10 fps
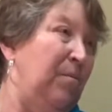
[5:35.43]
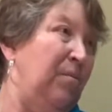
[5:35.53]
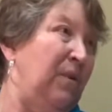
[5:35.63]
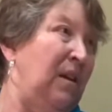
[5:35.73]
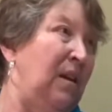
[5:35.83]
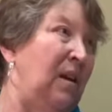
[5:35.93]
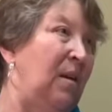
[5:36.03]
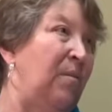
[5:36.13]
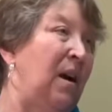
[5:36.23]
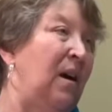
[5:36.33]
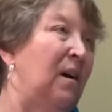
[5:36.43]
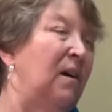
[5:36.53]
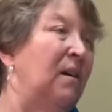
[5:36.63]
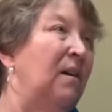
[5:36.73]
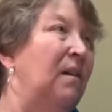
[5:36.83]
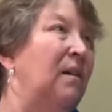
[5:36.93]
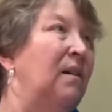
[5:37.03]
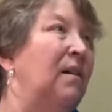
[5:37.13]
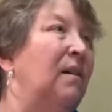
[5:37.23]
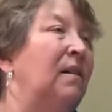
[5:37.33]
Bring the head back
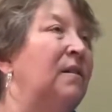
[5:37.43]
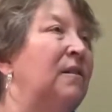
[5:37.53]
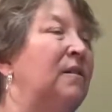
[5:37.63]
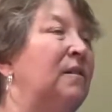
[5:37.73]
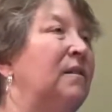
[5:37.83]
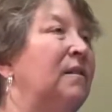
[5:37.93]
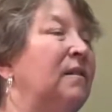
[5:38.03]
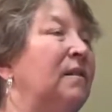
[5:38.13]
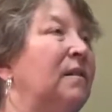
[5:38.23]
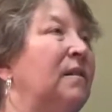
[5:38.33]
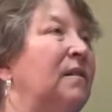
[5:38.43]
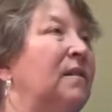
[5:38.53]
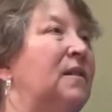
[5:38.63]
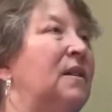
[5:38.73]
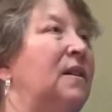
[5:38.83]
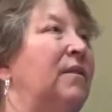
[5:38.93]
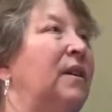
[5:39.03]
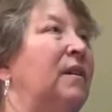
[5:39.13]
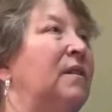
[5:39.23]
to even,